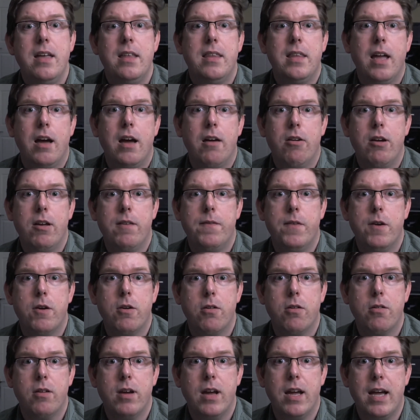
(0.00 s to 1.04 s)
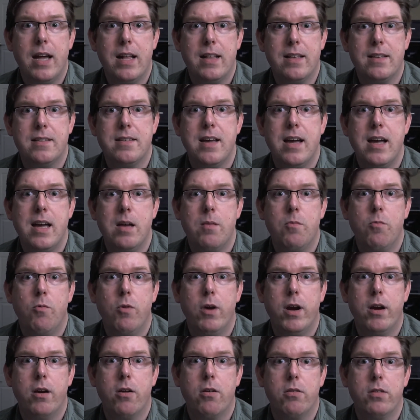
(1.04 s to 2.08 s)
Now, if you're at a time
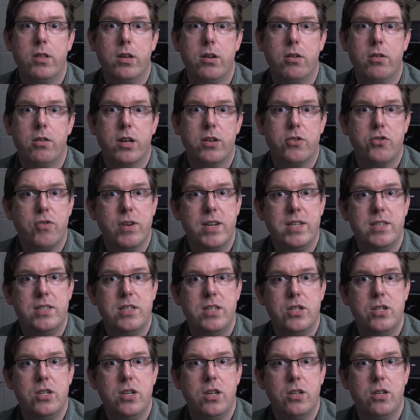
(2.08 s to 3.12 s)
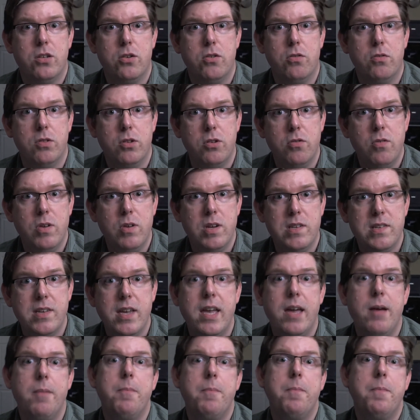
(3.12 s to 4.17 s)
where they're like transitioning to a new
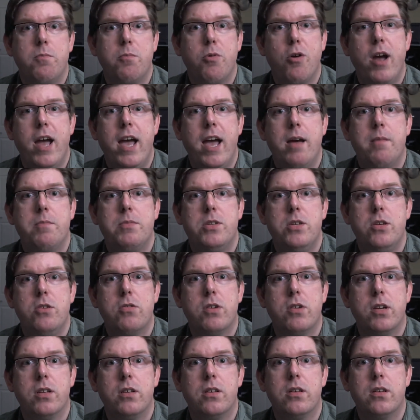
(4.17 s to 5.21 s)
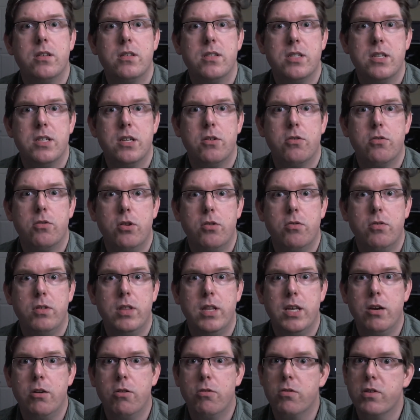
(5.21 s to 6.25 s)
exam, perhaps you could consider doing
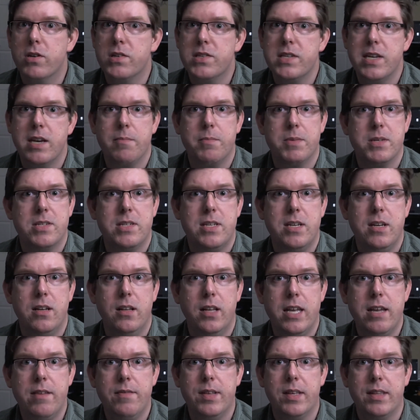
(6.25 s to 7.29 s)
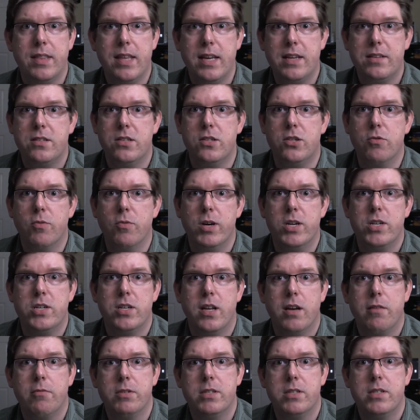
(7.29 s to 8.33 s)
the older exam, but still, even in that
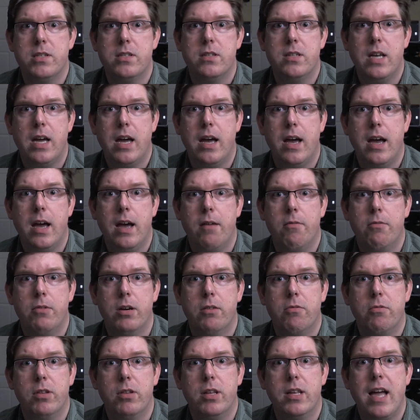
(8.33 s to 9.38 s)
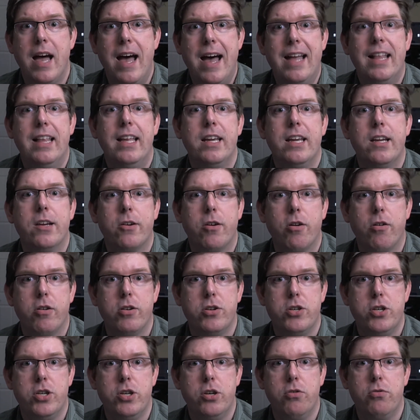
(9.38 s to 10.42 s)
situation, I would, I, I would highly
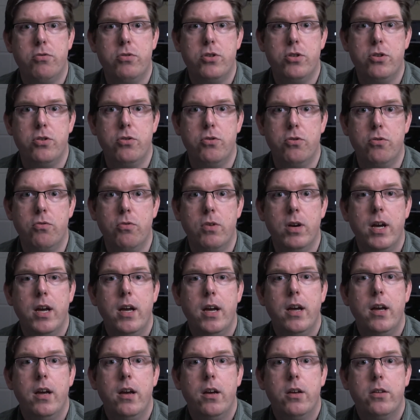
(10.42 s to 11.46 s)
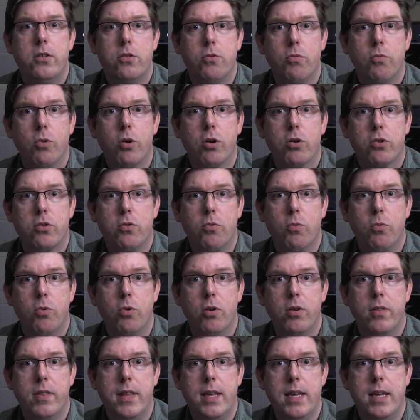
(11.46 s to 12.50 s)
encourage you to to work
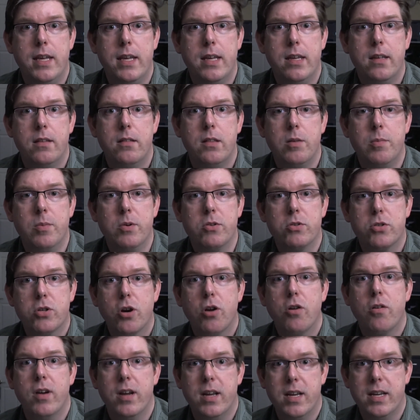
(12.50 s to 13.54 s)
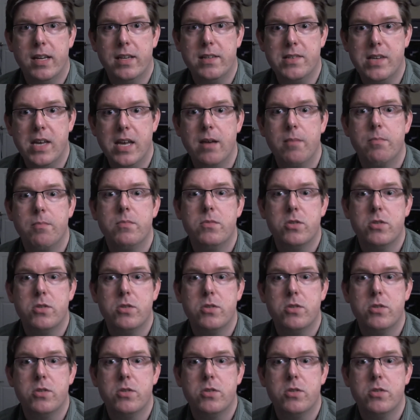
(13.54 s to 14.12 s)
toward the the most current exam.